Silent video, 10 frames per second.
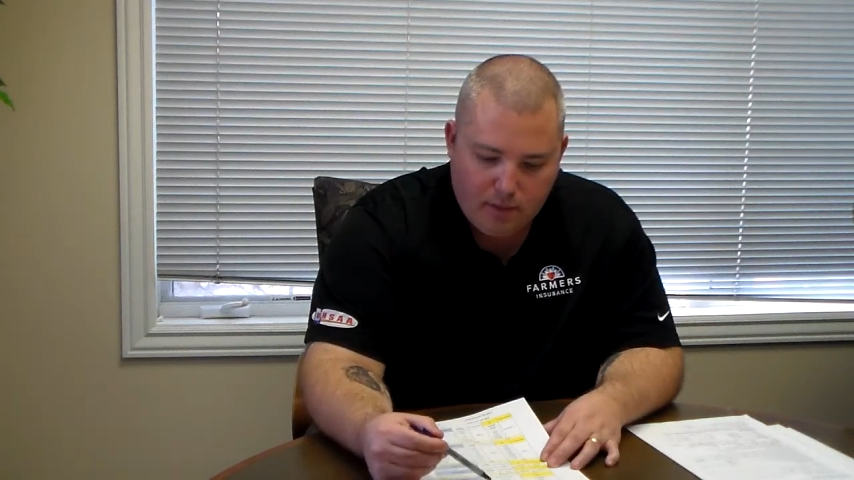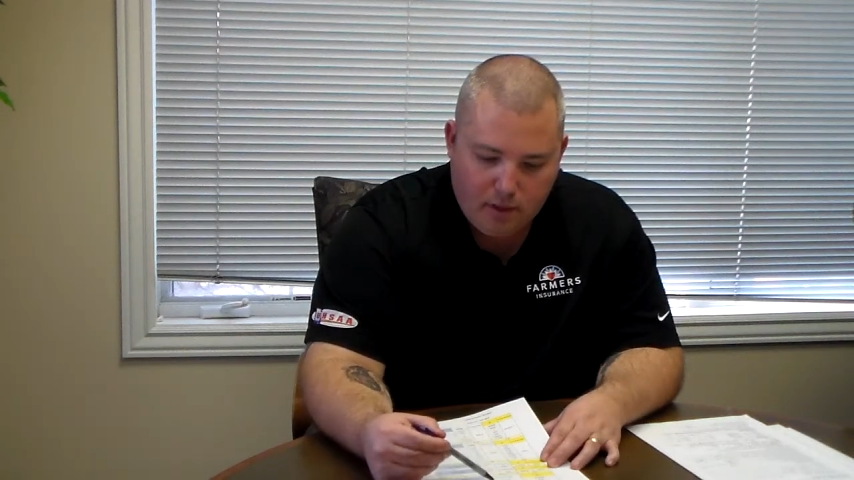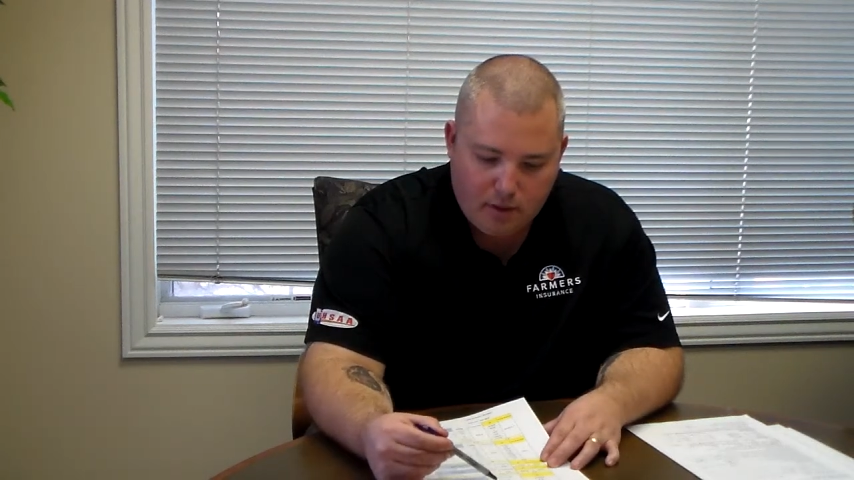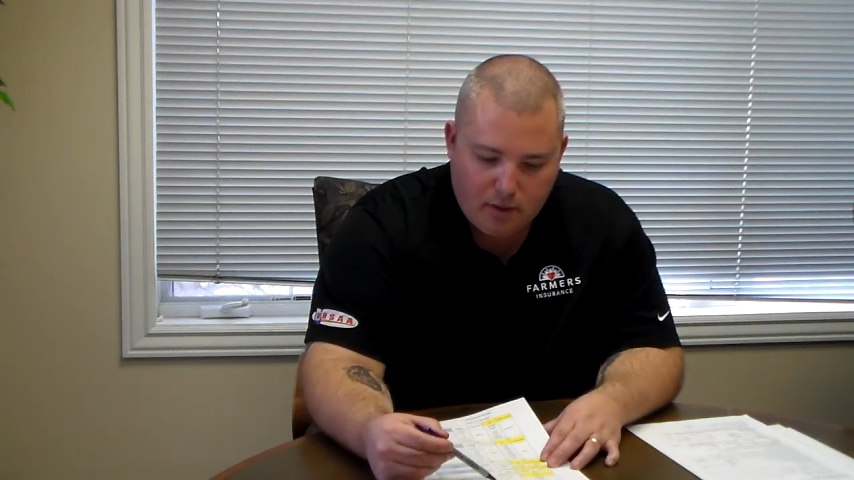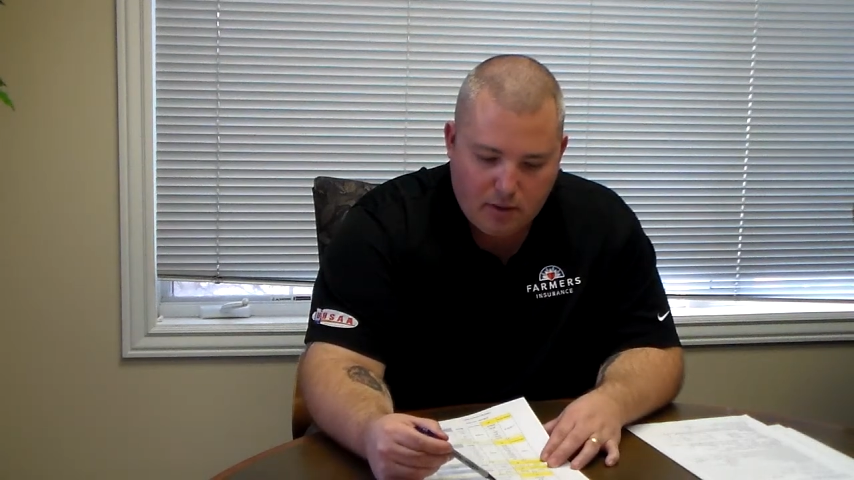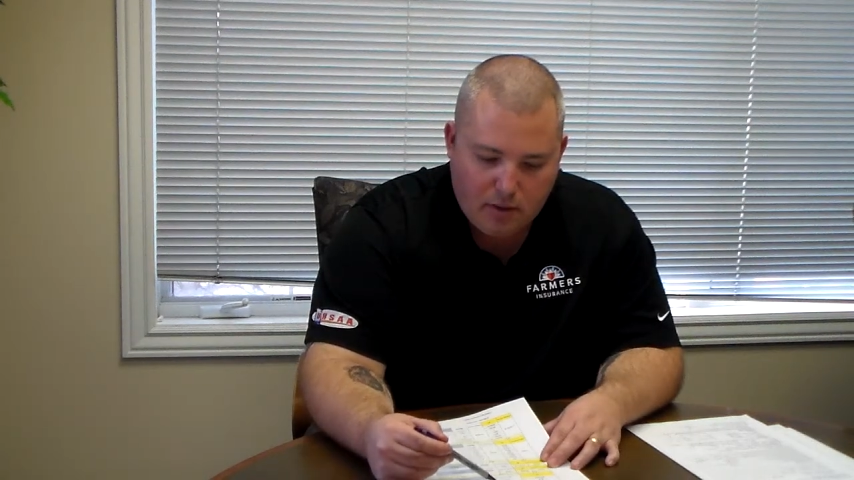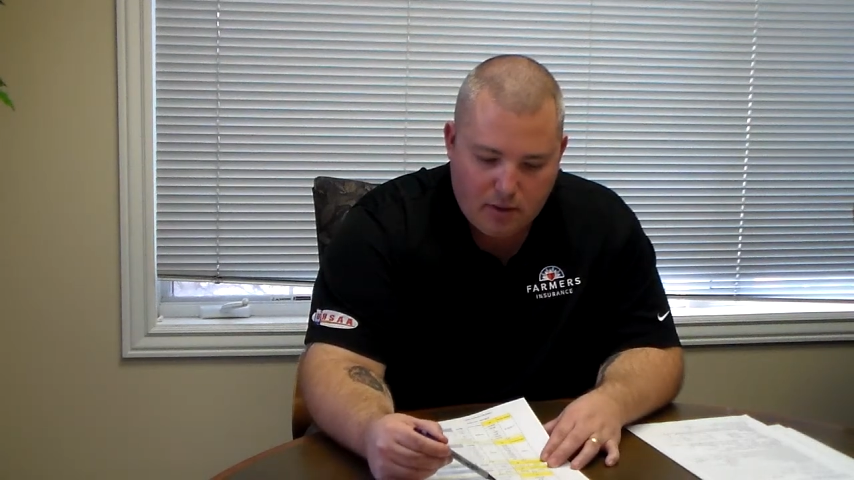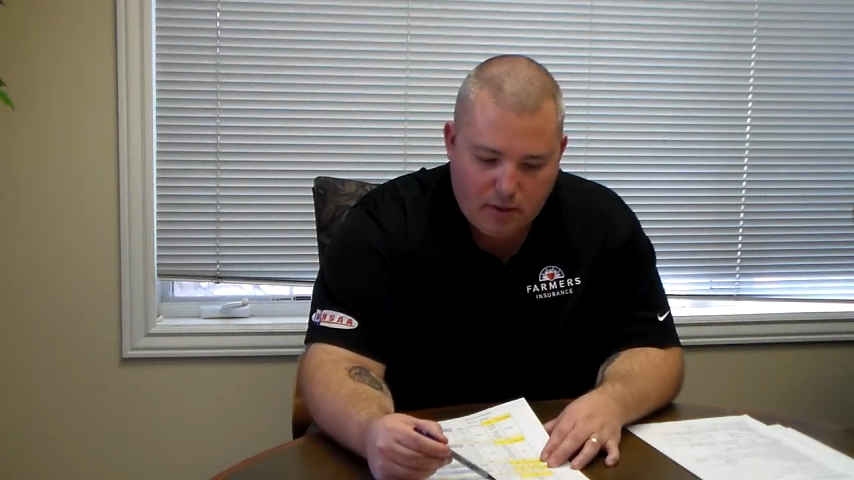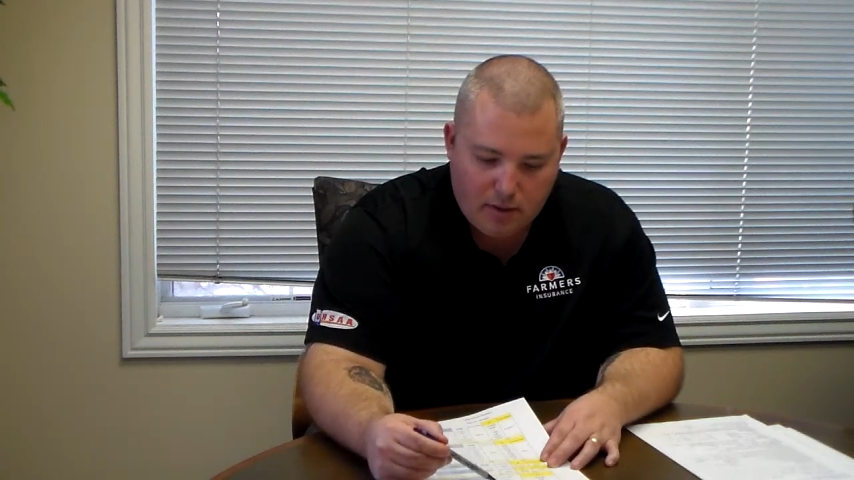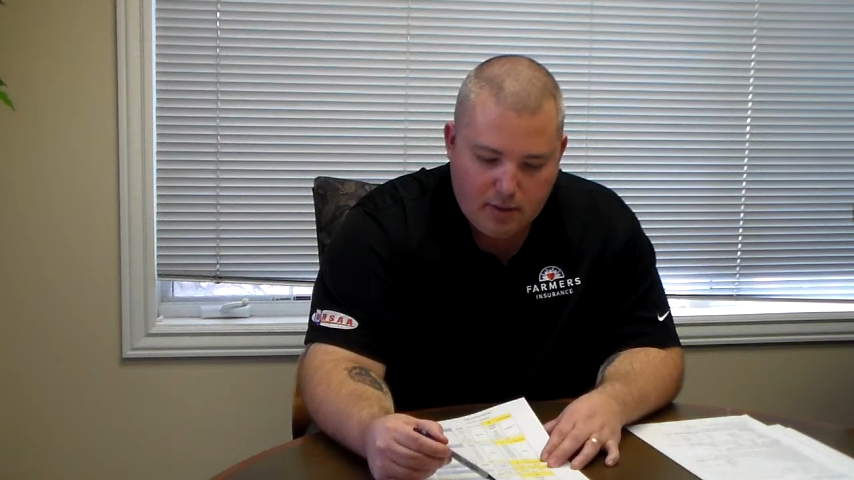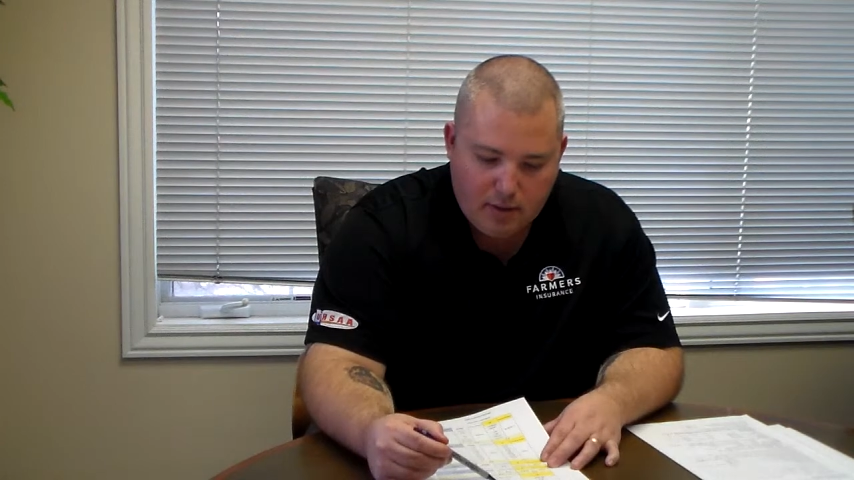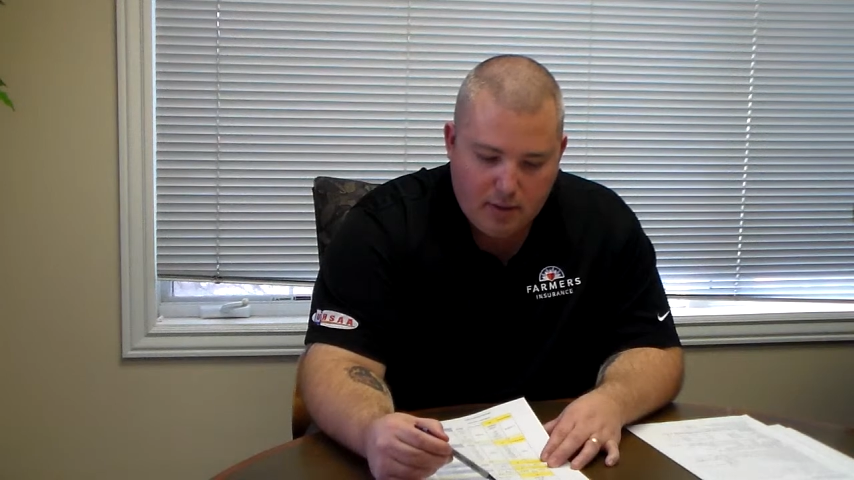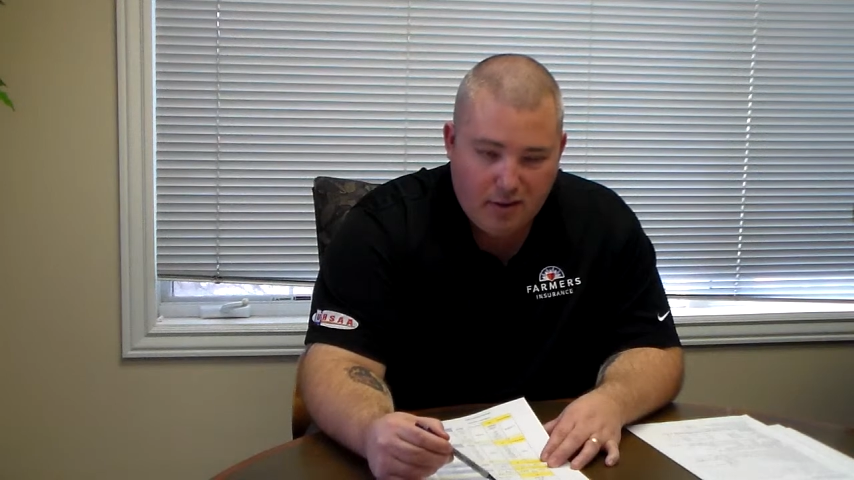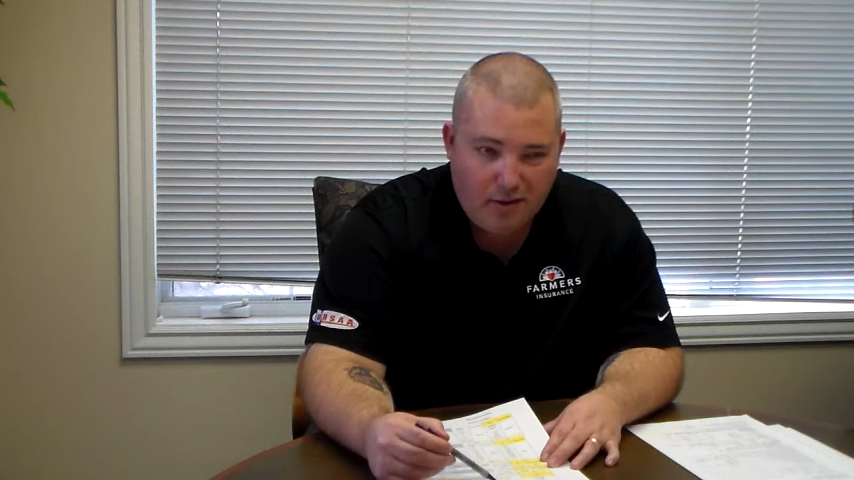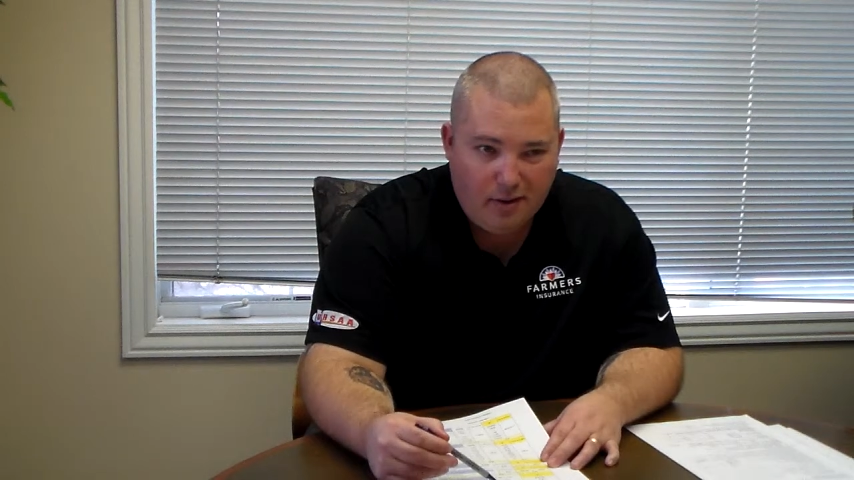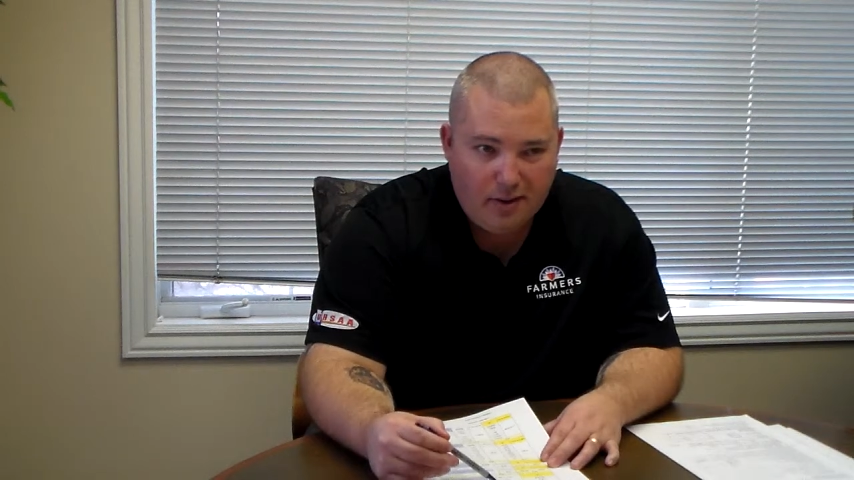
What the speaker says: Your current, you're